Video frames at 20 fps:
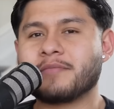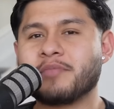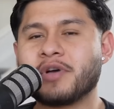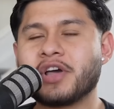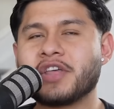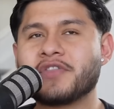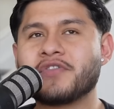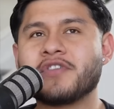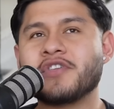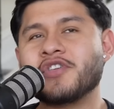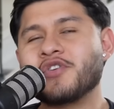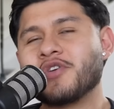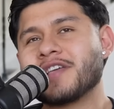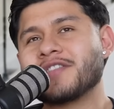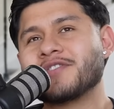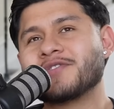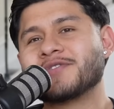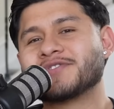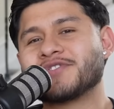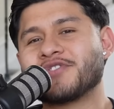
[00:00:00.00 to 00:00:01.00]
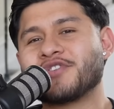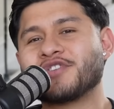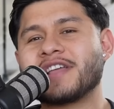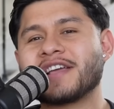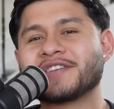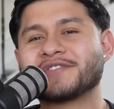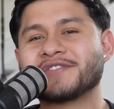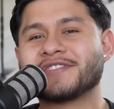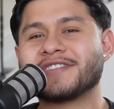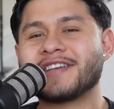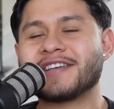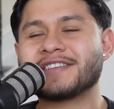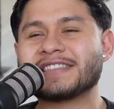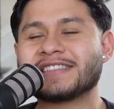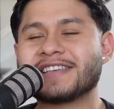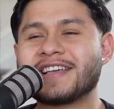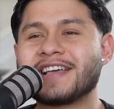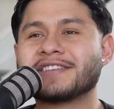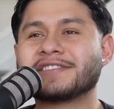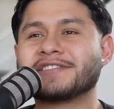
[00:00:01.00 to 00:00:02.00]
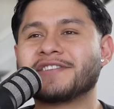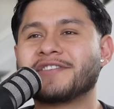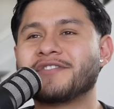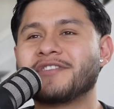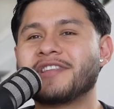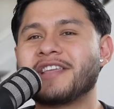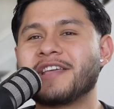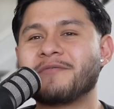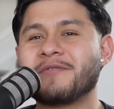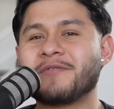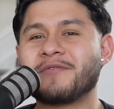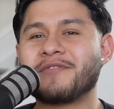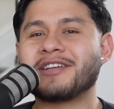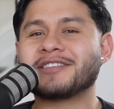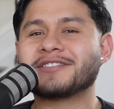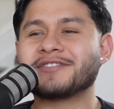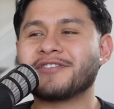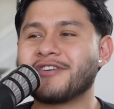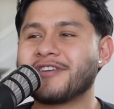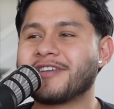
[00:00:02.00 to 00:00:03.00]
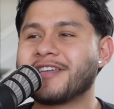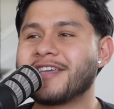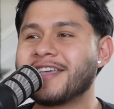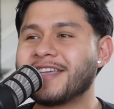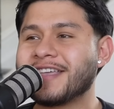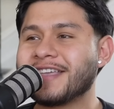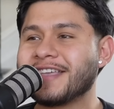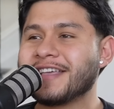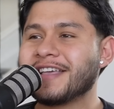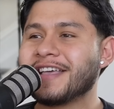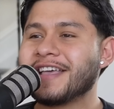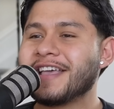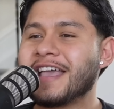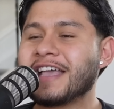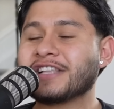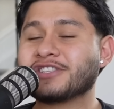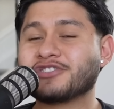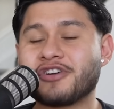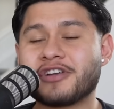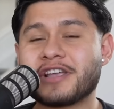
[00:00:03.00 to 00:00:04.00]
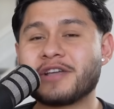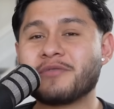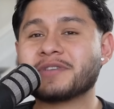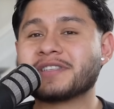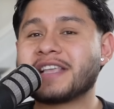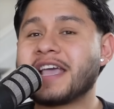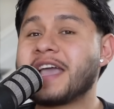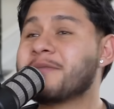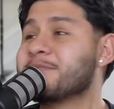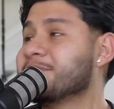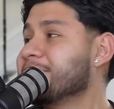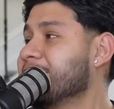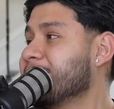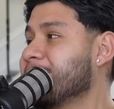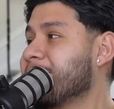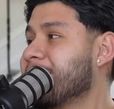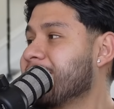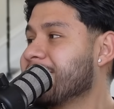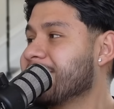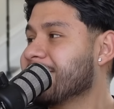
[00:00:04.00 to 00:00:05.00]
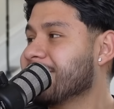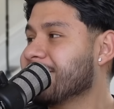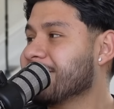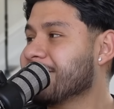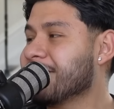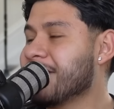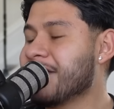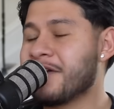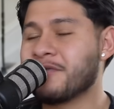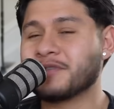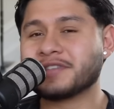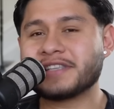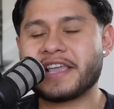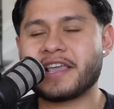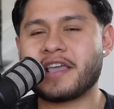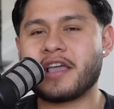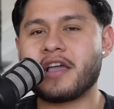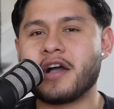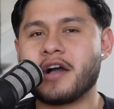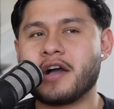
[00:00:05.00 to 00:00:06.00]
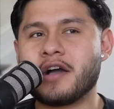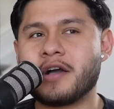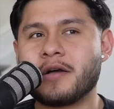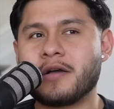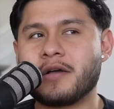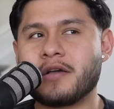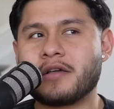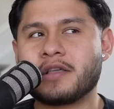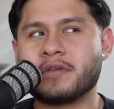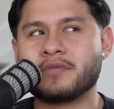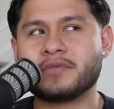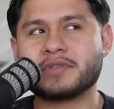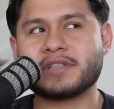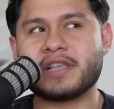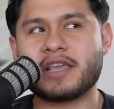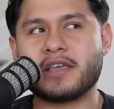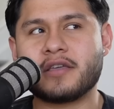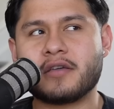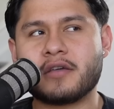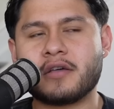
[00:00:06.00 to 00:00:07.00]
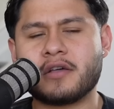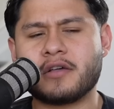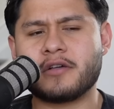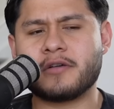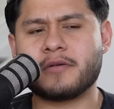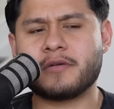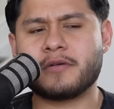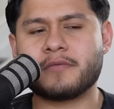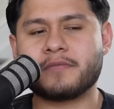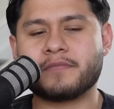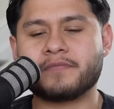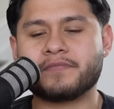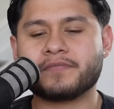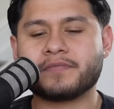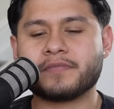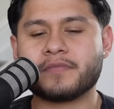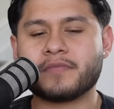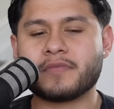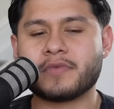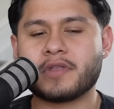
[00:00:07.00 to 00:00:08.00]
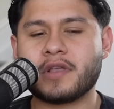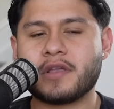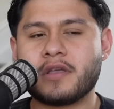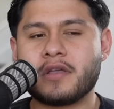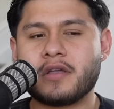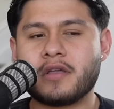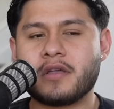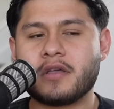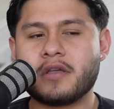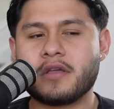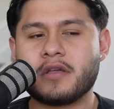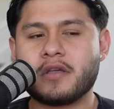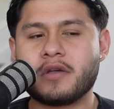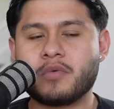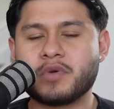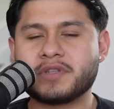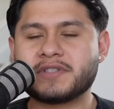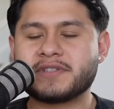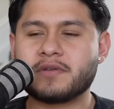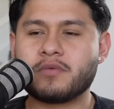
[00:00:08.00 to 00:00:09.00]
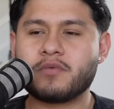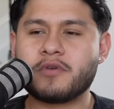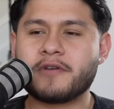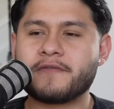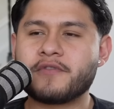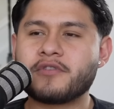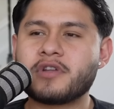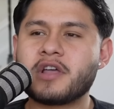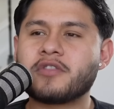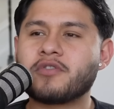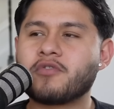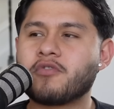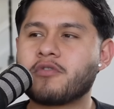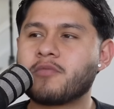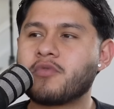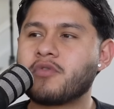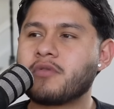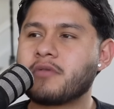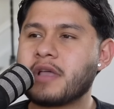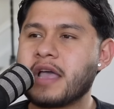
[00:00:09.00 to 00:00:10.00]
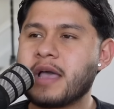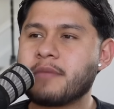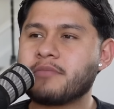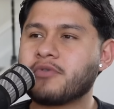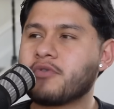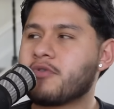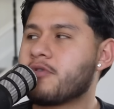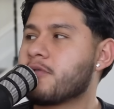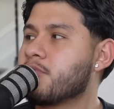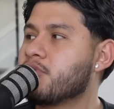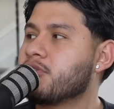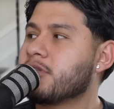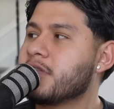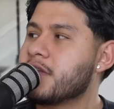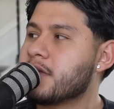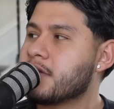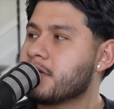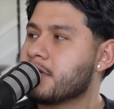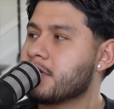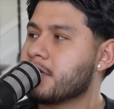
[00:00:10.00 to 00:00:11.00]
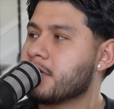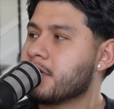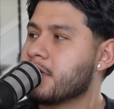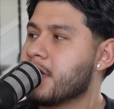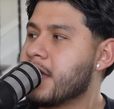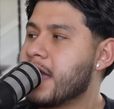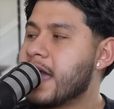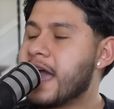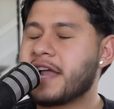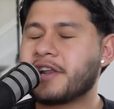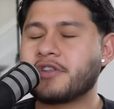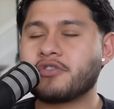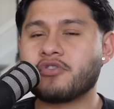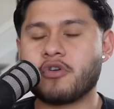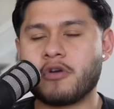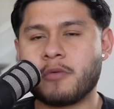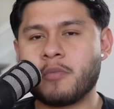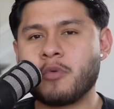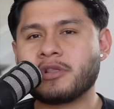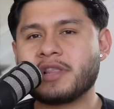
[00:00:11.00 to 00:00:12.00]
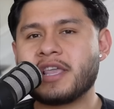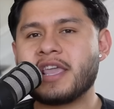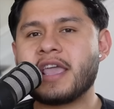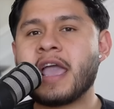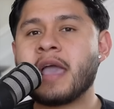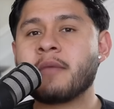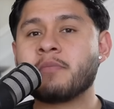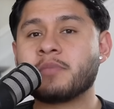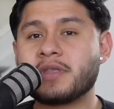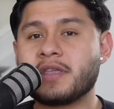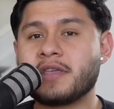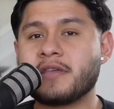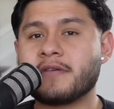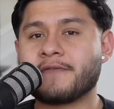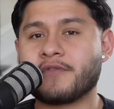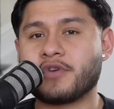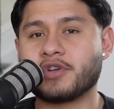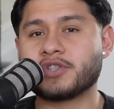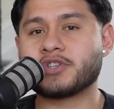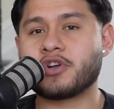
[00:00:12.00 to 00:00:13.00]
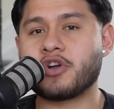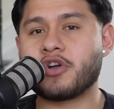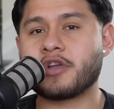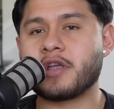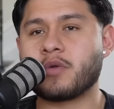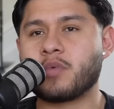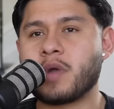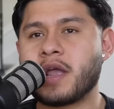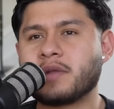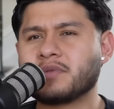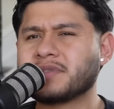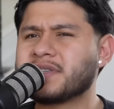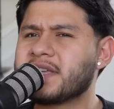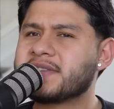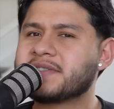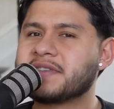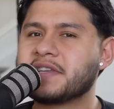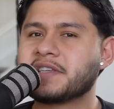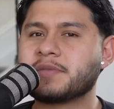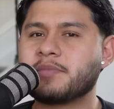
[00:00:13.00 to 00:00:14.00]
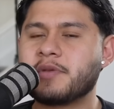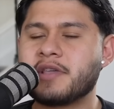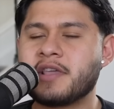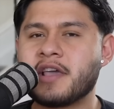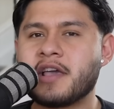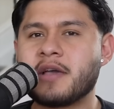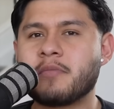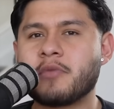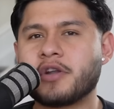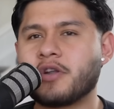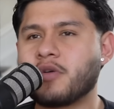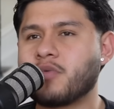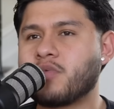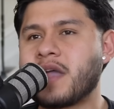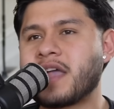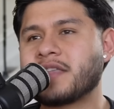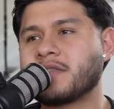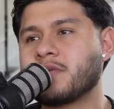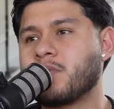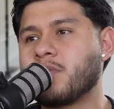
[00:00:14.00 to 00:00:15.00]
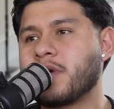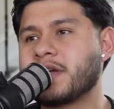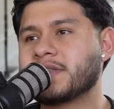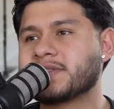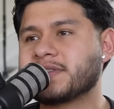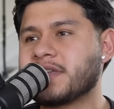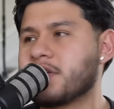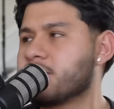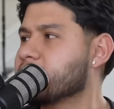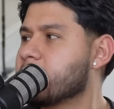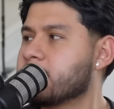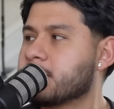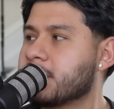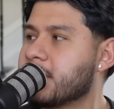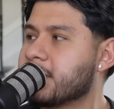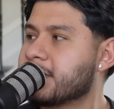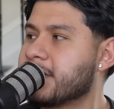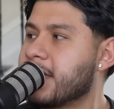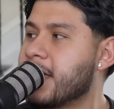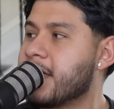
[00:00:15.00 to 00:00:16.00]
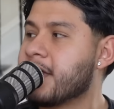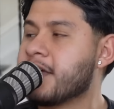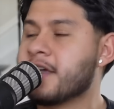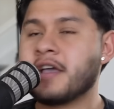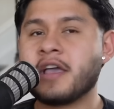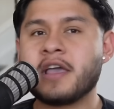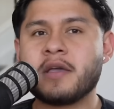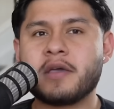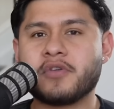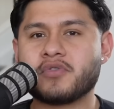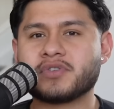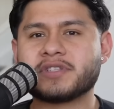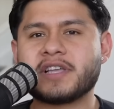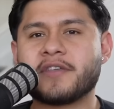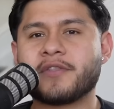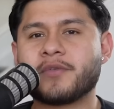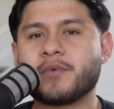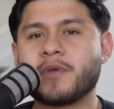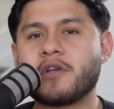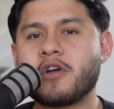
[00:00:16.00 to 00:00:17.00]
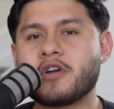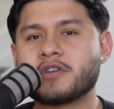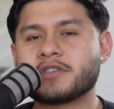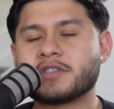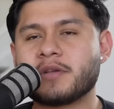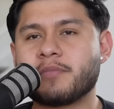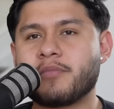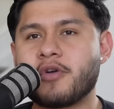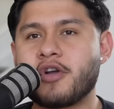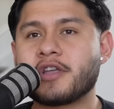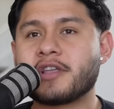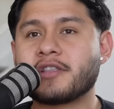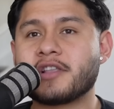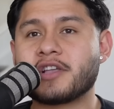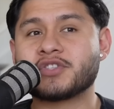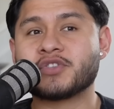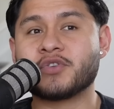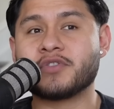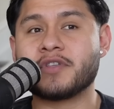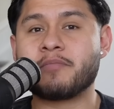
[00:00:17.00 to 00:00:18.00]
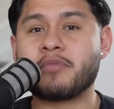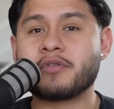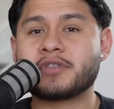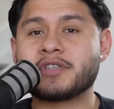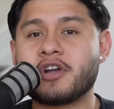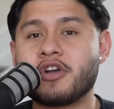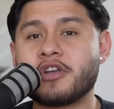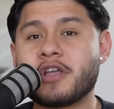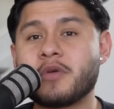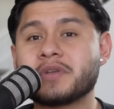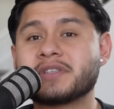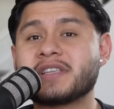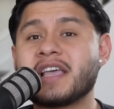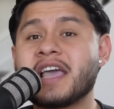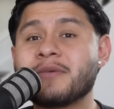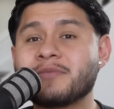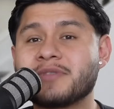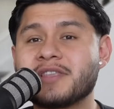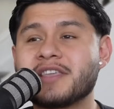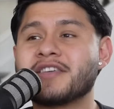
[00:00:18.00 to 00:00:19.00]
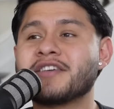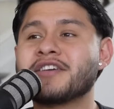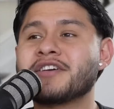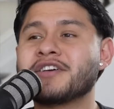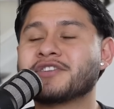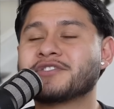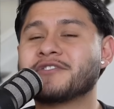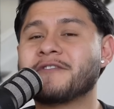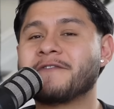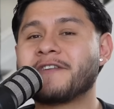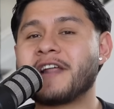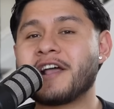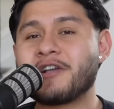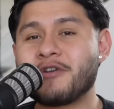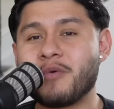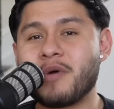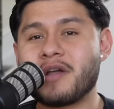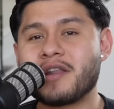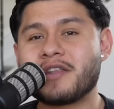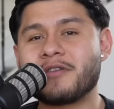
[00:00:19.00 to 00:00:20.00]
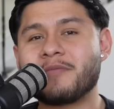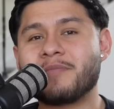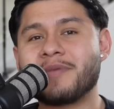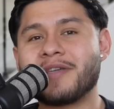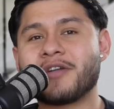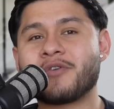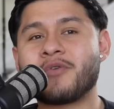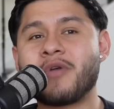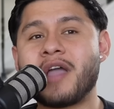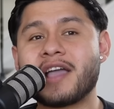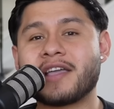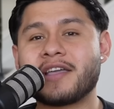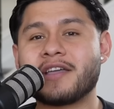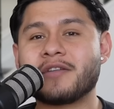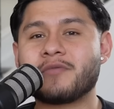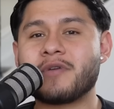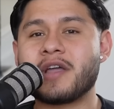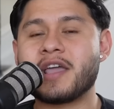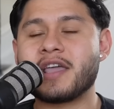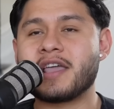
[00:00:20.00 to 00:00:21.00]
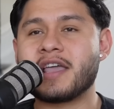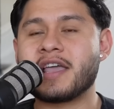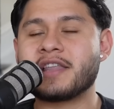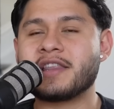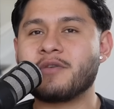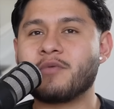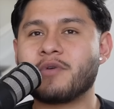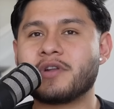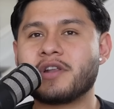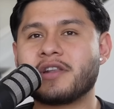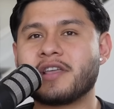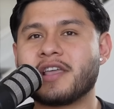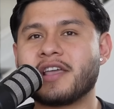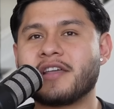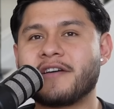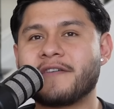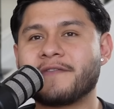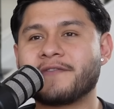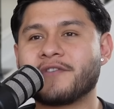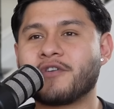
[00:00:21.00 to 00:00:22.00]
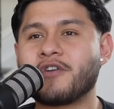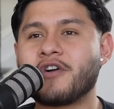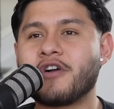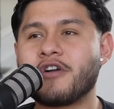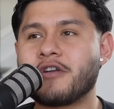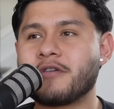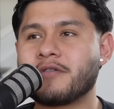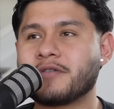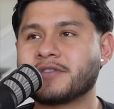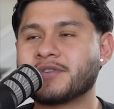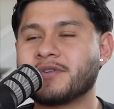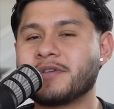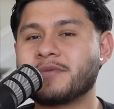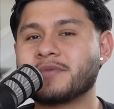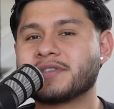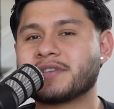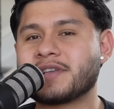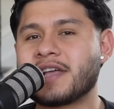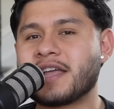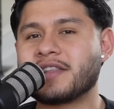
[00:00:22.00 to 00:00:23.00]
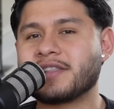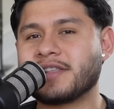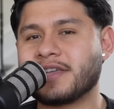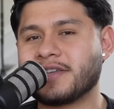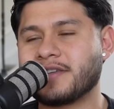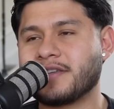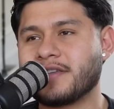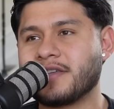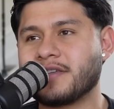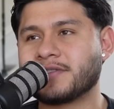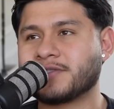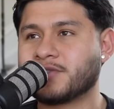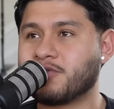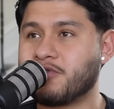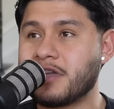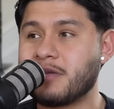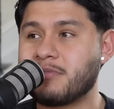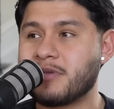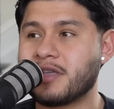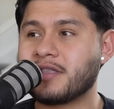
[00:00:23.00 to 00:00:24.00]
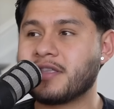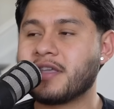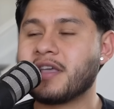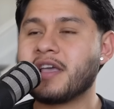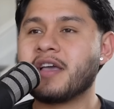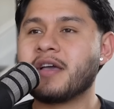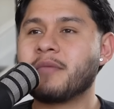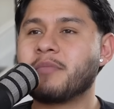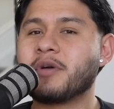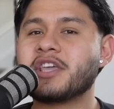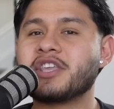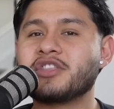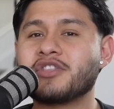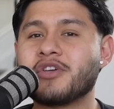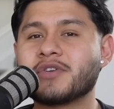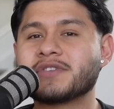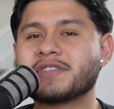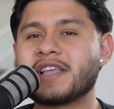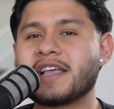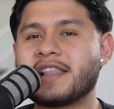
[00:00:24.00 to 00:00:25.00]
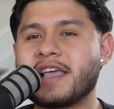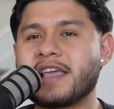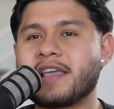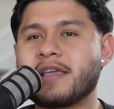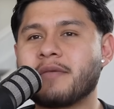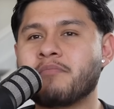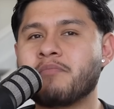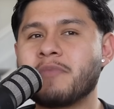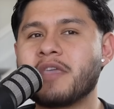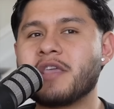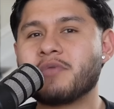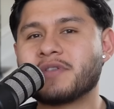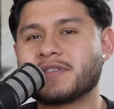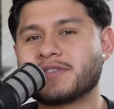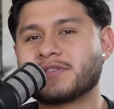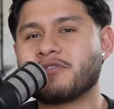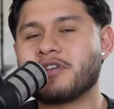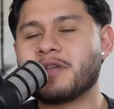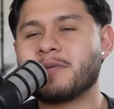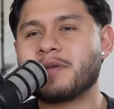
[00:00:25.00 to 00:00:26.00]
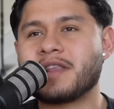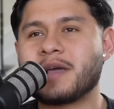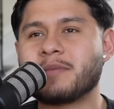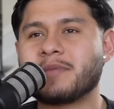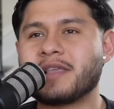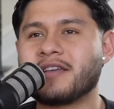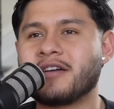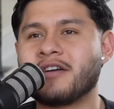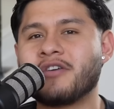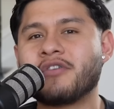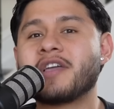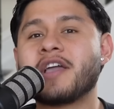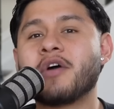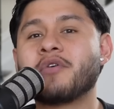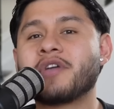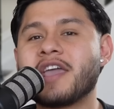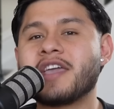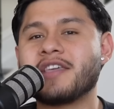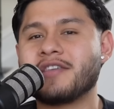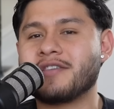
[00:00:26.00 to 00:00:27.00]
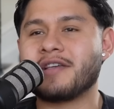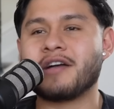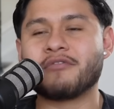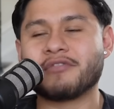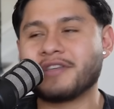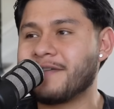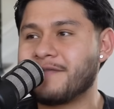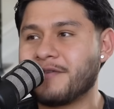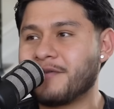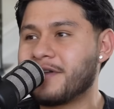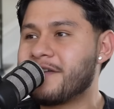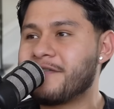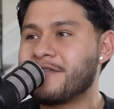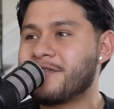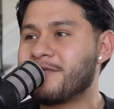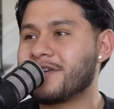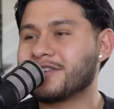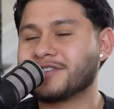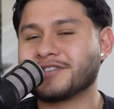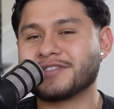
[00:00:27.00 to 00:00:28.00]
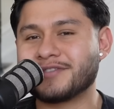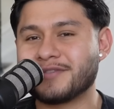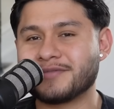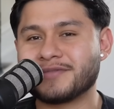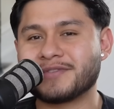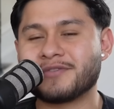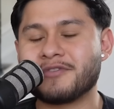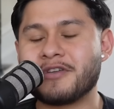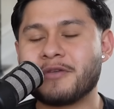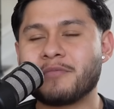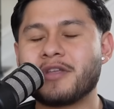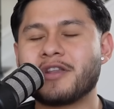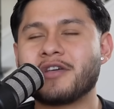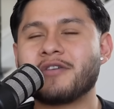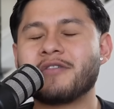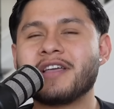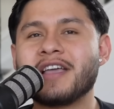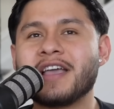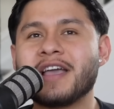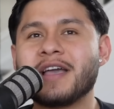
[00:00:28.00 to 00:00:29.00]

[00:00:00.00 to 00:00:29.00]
But you can do certain exercises, guys. The other day we were at Target and Target was empty, right? Yeah. It was like uh it was like um what's the word for not normal? Abnormally abnormally abnormally empty for a Target, right? It was like six PM on a random Wednesday or something like yeah. that. There was like three cars in the parking lot. So the Target was empty. So Franco wanted to be a crackhead, right? And he wanted to get off the cart. So he was kind of like screaming. But he knows that like me with screaming, I'm like, oh, okay, okay, I'll give you whatever you want, just don't scream, you know.